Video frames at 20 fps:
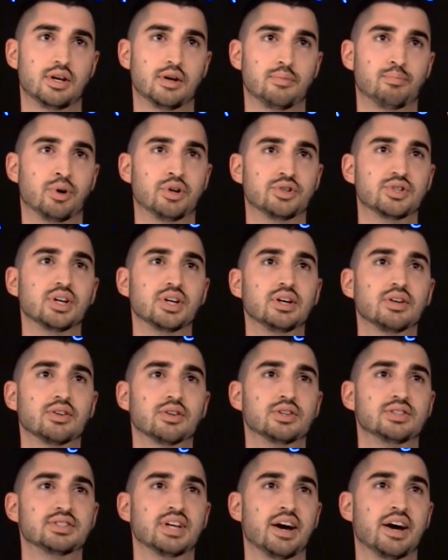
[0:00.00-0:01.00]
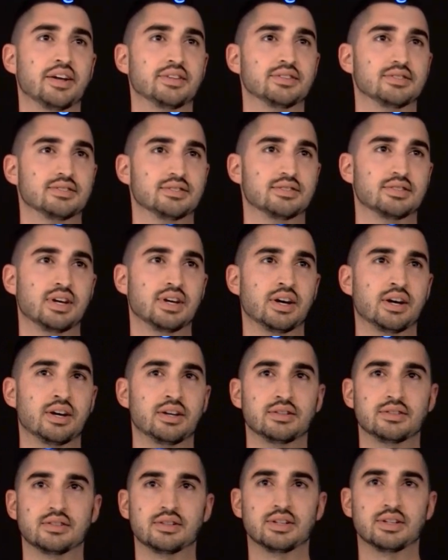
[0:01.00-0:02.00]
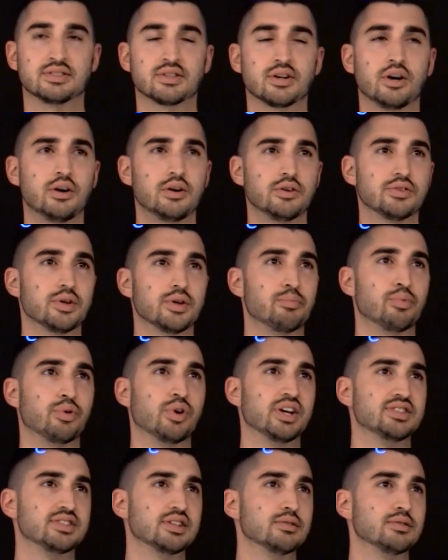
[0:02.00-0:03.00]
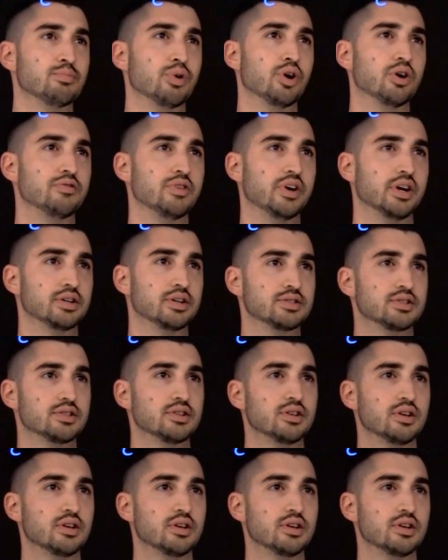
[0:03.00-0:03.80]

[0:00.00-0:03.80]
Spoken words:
particular tense, and it's called the present perfect.